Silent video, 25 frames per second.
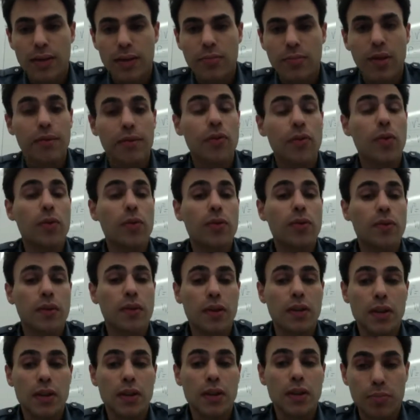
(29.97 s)
My focus
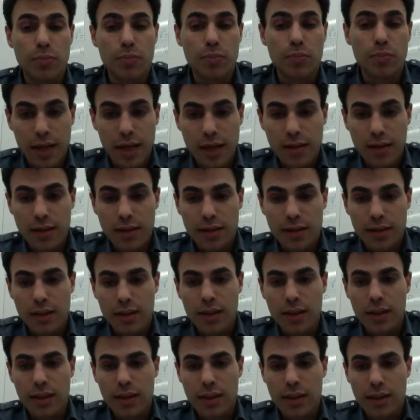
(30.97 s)
is big data
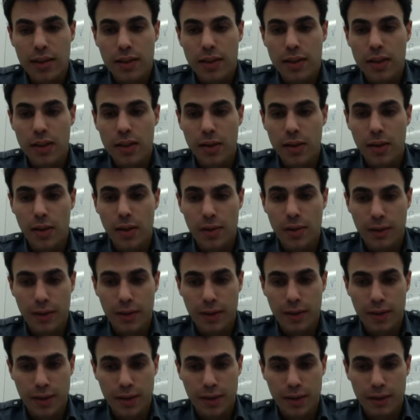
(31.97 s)
analytics and all
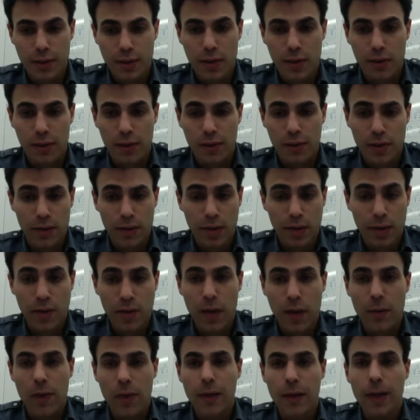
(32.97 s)
things involved
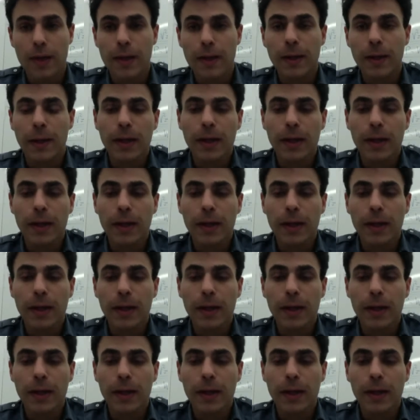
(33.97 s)
around that.